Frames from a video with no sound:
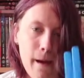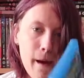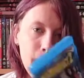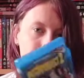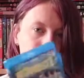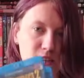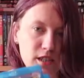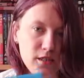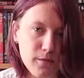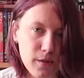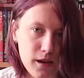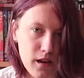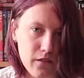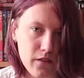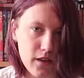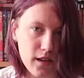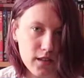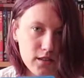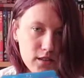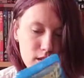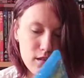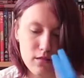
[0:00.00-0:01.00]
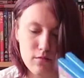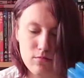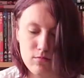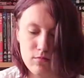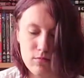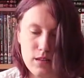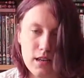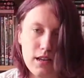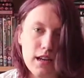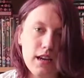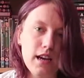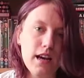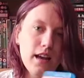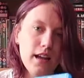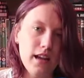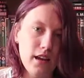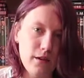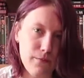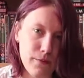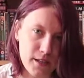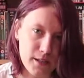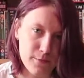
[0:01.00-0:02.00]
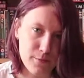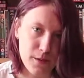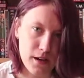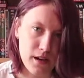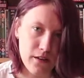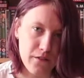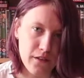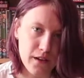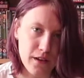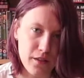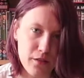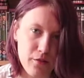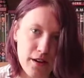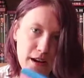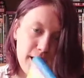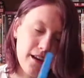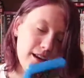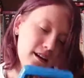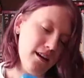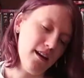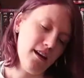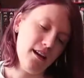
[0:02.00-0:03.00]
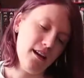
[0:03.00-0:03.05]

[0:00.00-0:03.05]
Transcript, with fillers: a Pitch Perfect 2, and a Pitch Perfect 3.